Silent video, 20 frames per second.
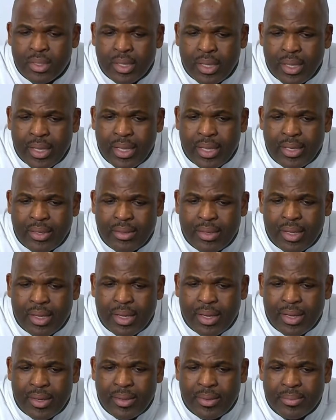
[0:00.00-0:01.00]

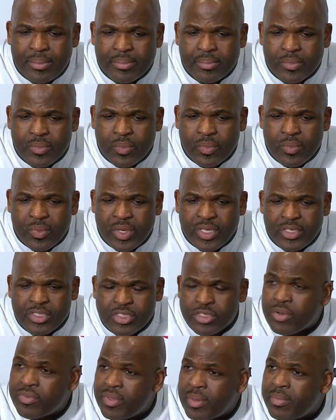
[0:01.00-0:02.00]
and we
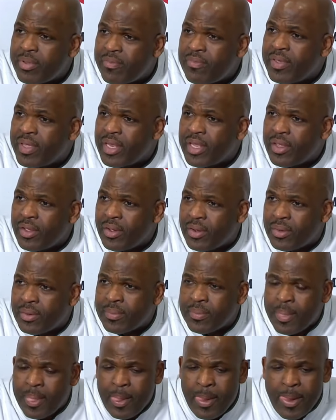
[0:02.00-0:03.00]
show them the video
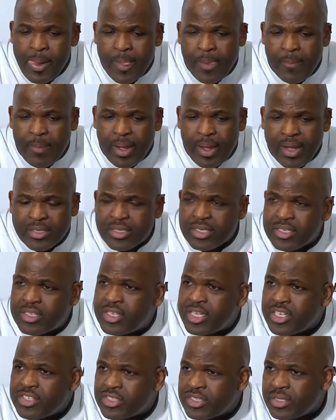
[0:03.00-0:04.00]
to
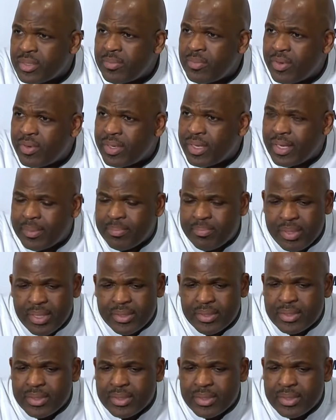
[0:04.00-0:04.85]
teach them on that. But,